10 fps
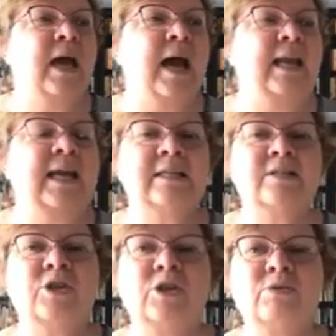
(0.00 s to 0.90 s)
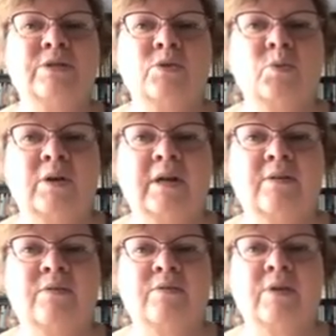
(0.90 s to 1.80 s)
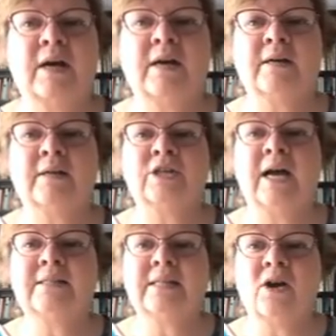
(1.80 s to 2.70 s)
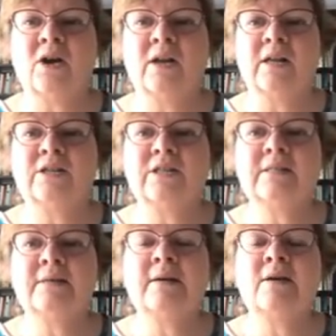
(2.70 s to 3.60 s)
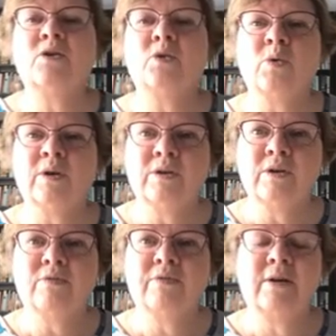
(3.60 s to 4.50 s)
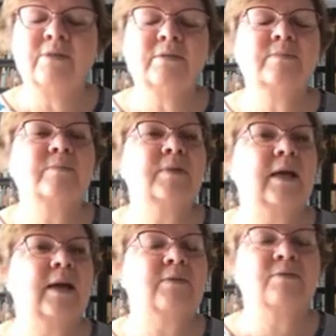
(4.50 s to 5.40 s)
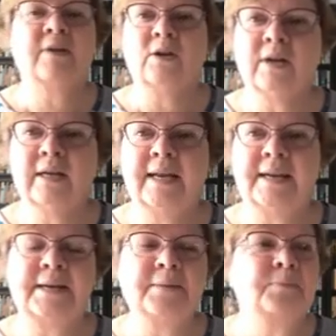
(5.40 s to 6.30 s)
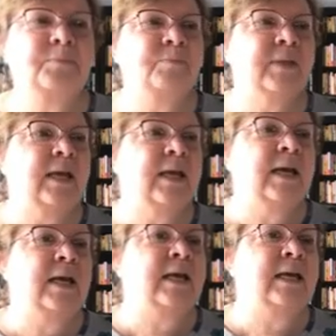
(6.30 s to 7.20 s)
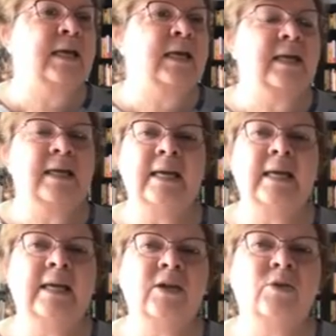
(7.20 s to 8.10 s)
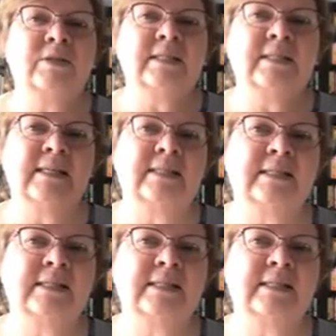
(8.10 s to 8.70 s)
I like to use the work of child psychologist Gordon Neufeld, a fellow Canadian. He uses this